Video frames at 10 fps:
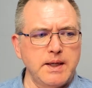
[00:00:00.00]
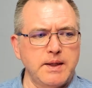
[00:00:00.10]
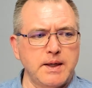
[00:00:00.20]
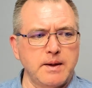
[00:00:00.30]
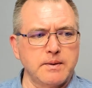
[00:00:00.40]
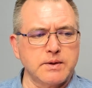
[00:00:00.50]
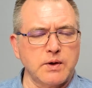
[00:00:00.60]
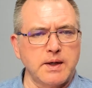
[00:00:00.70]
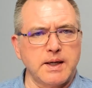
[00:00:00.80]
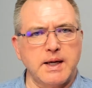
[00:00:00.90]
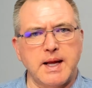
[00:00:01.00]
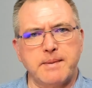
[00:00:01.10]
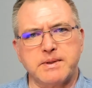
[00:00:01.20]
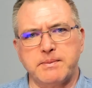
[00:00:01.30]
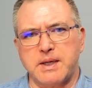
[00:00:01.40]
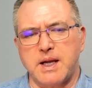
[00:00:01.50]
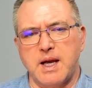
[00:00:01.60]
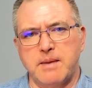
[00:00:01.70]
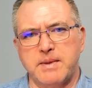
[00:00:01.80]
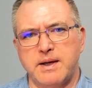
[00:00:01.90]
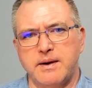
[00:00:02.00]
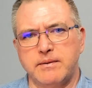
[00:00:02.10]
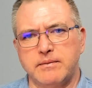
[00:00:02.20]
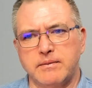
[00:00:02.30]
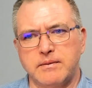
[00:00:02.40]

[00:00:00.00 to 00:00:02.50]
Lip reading: And then I was trying to collapse them into common